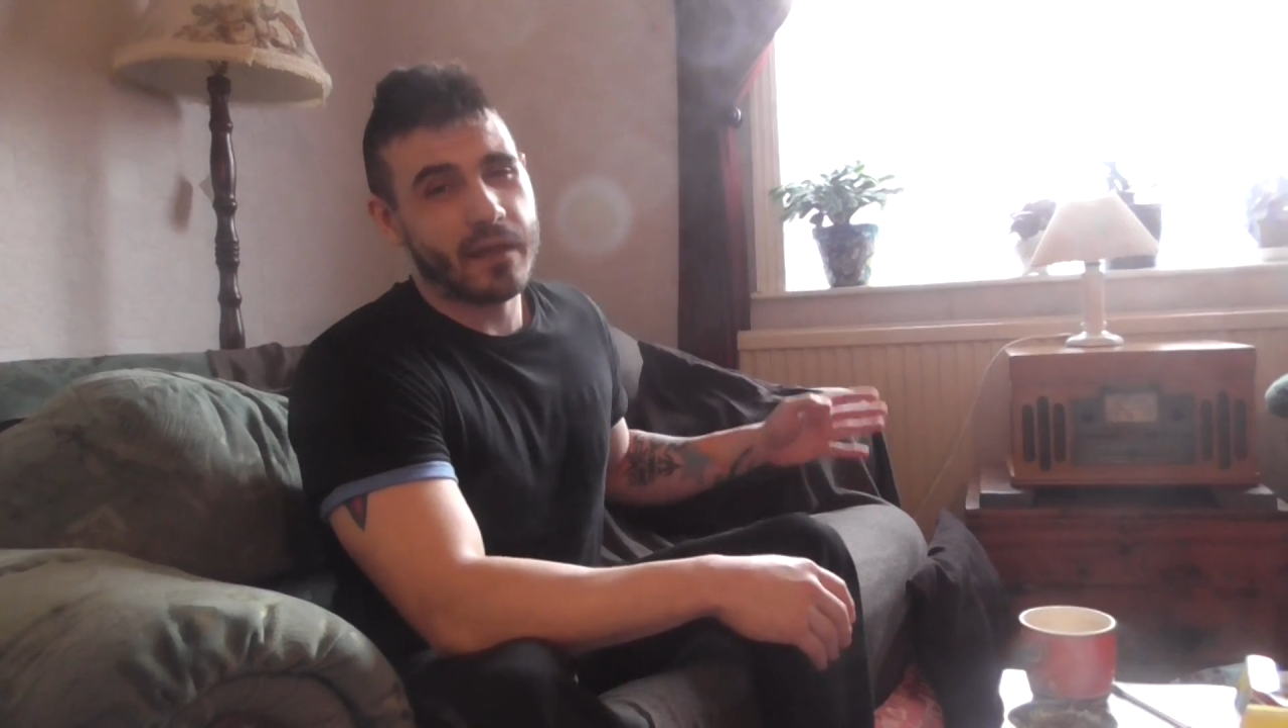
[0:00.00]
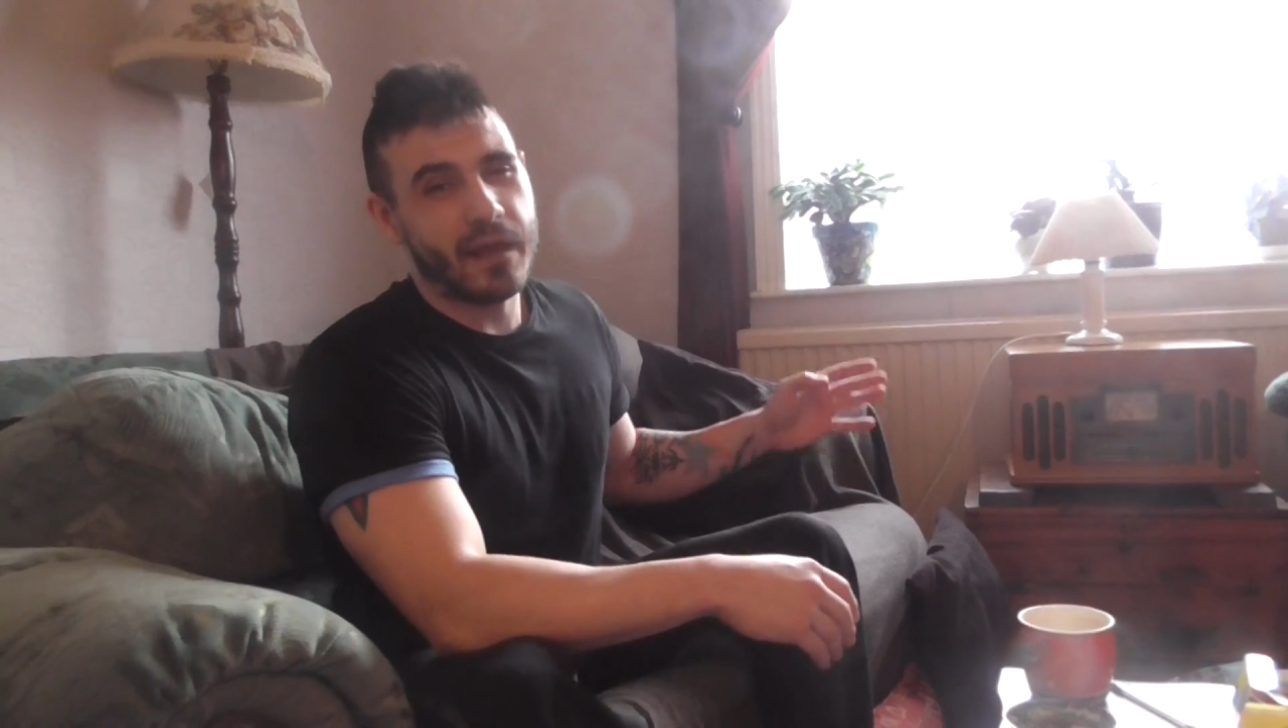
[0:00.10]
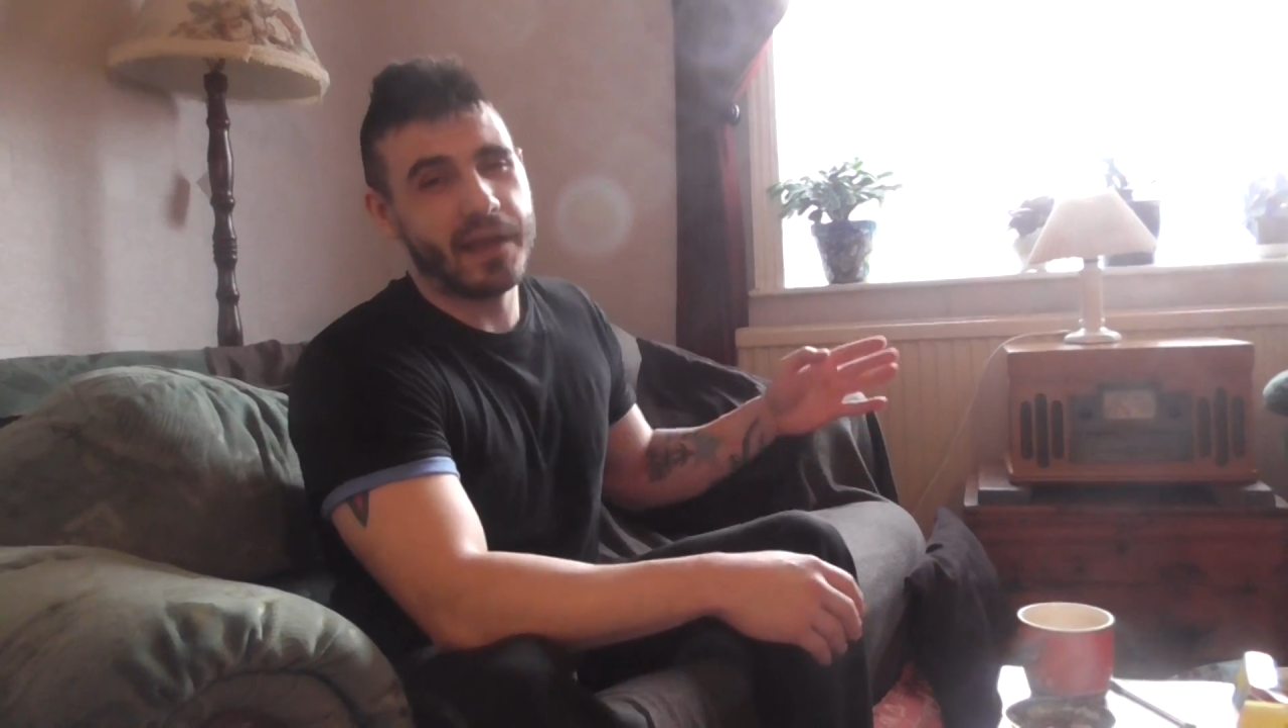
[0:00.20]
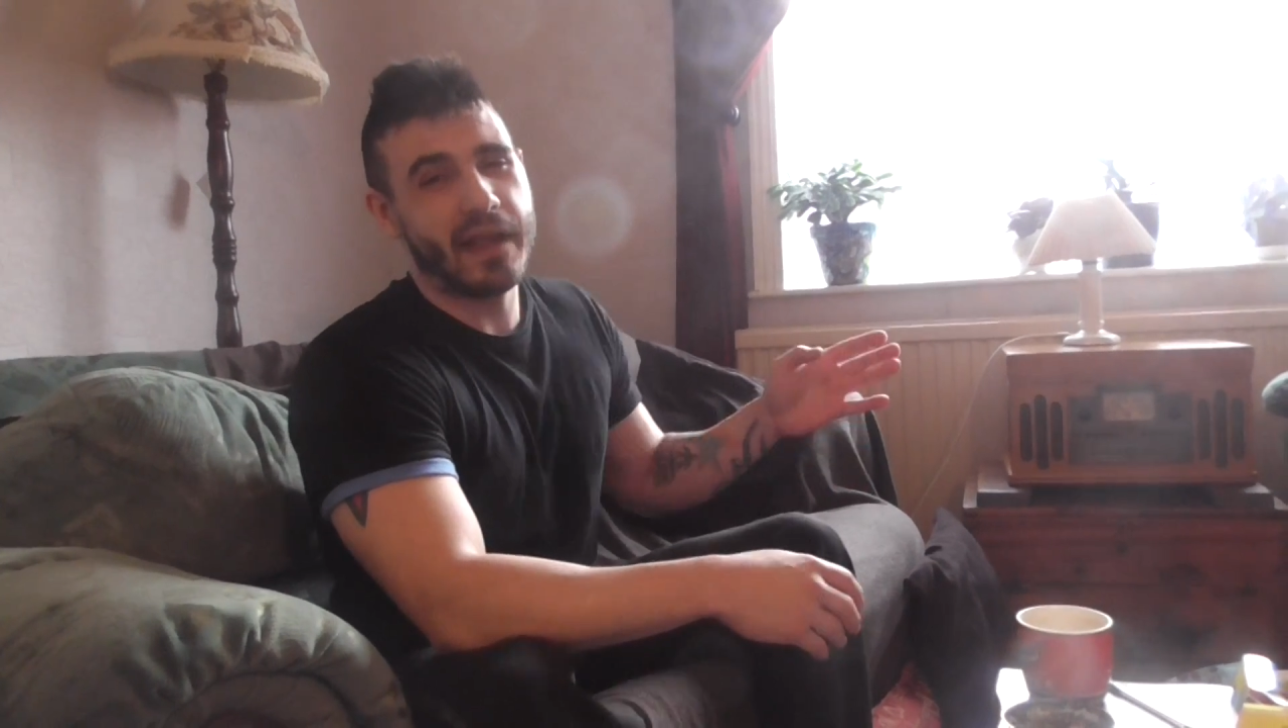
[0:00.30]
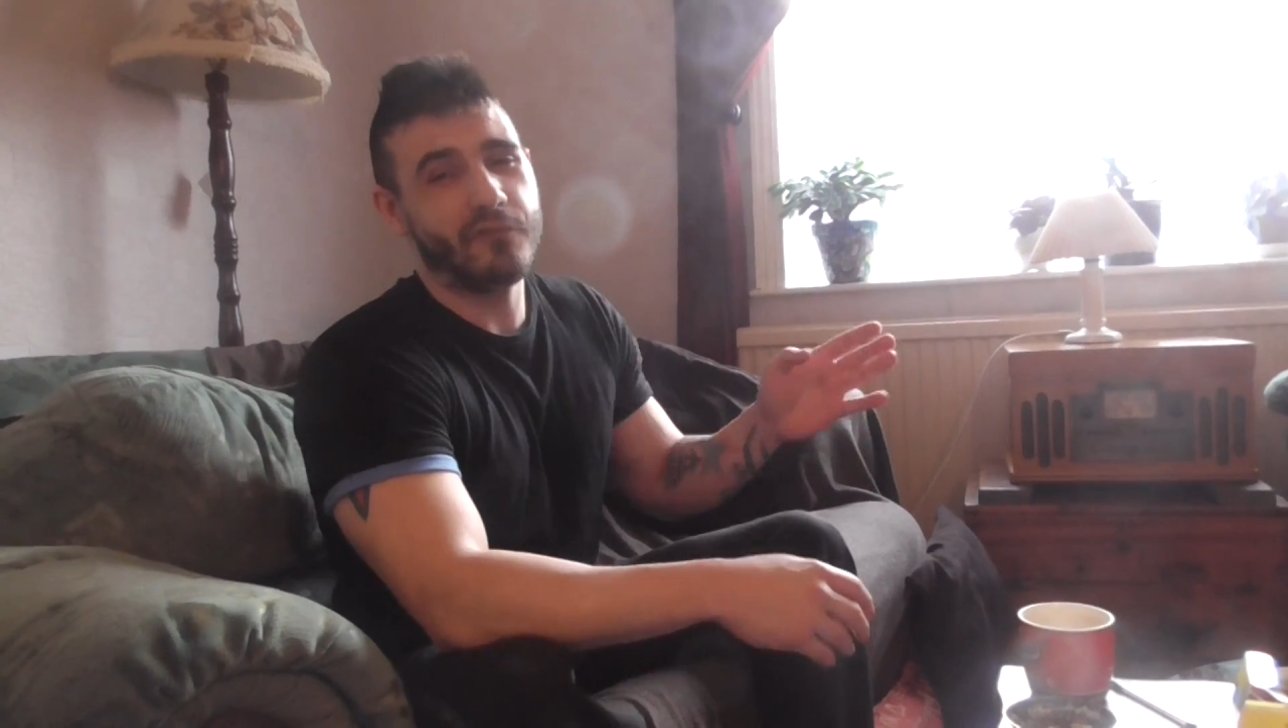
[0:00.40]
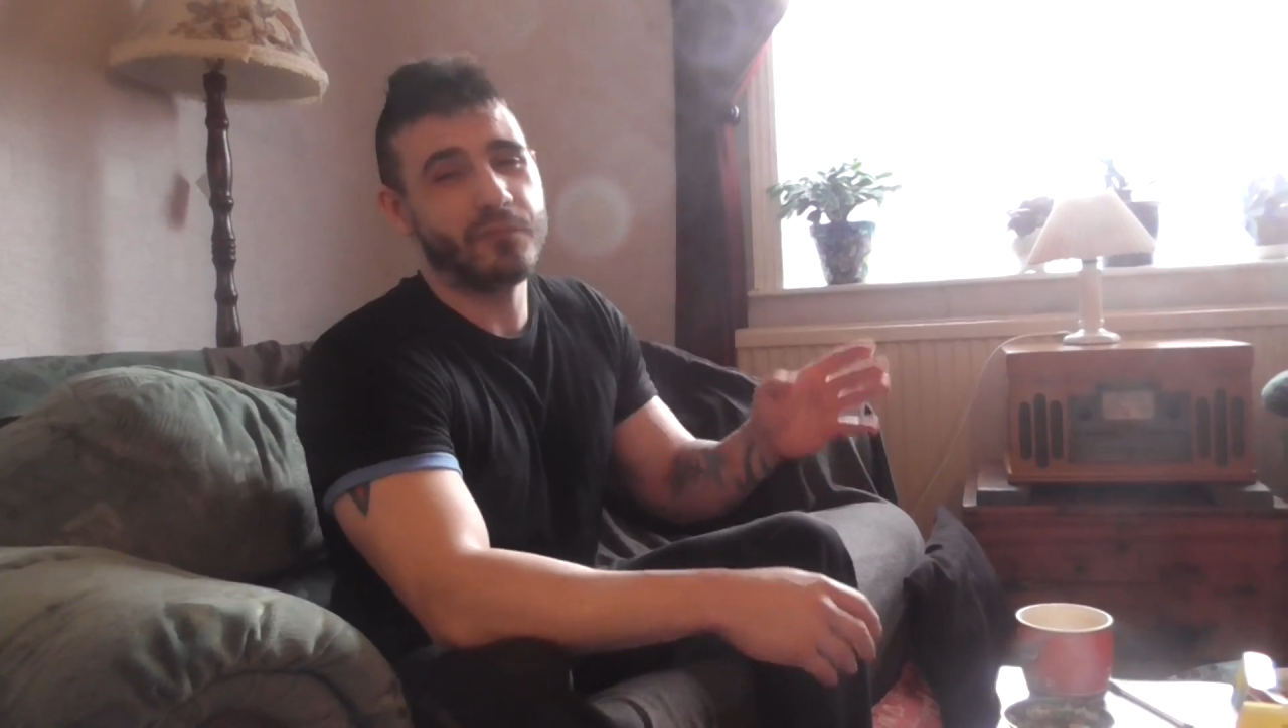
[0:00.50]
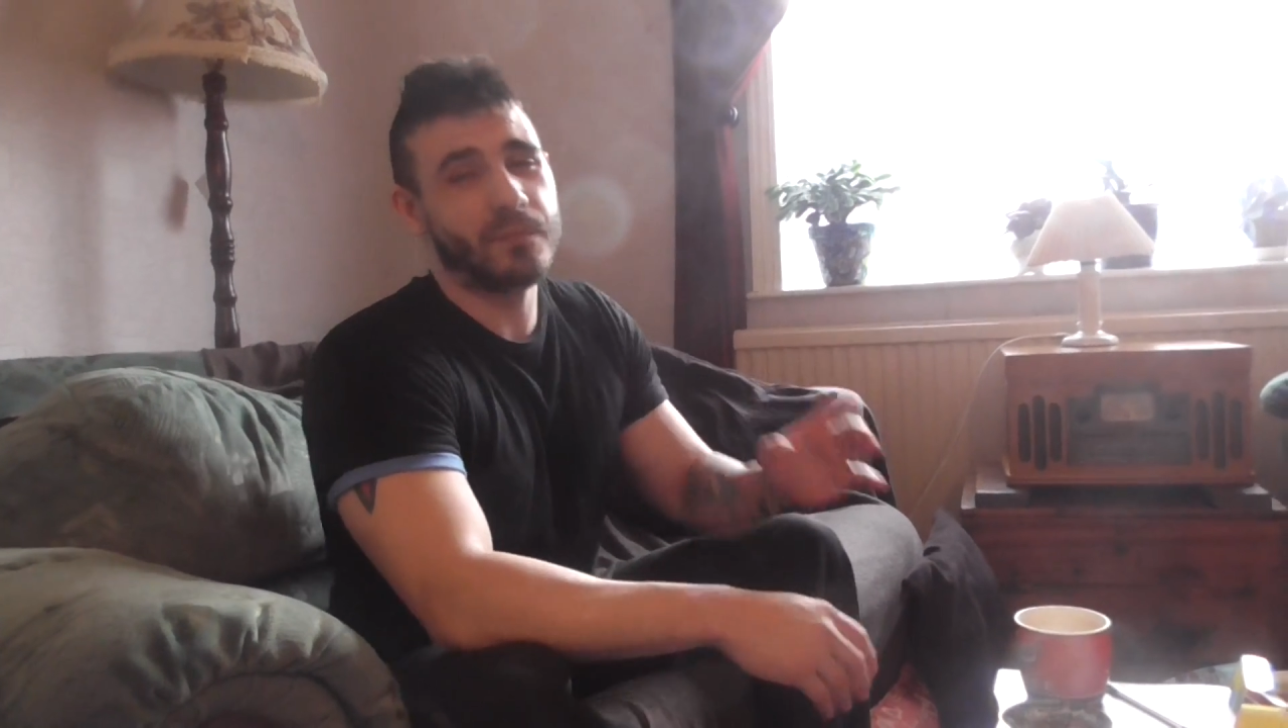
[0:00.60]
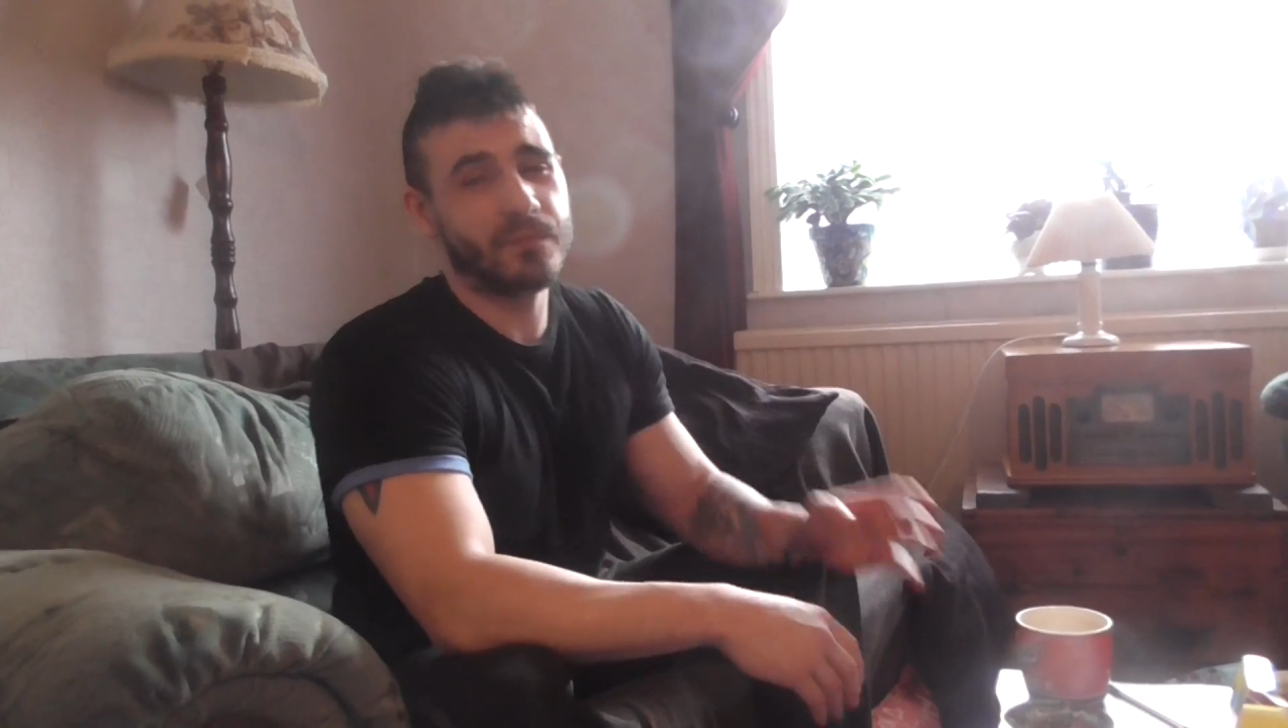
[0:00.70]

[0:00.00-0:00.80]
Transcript: I'd have